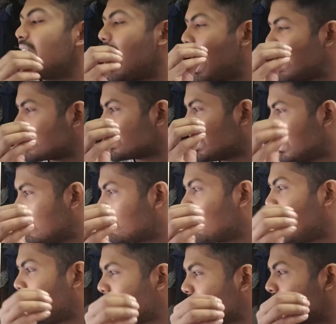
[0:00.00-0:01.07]
as if
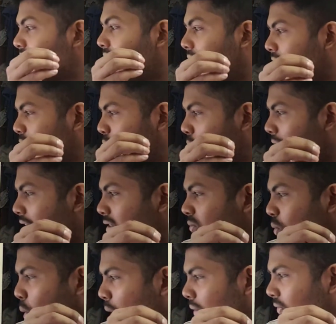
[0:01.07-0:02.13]
anything I do has
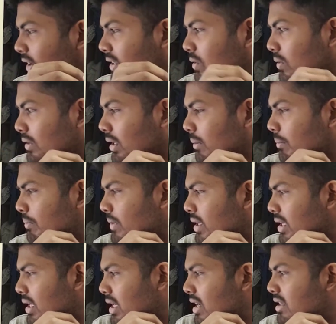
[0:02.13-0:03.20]
no effect on them.
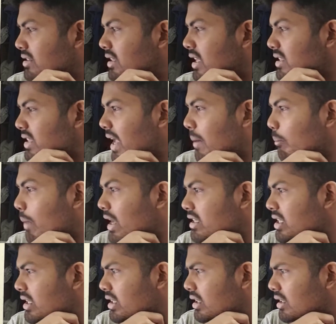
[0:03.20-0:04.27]
Is this their
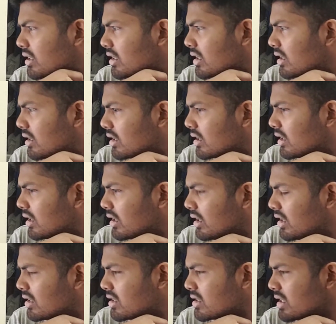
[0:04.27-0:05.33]
magic?
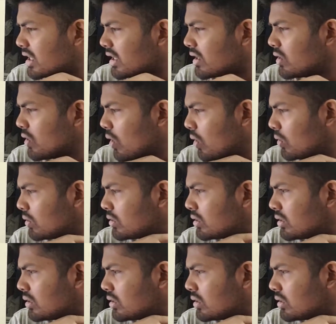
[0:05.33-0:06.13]
Interesting. No.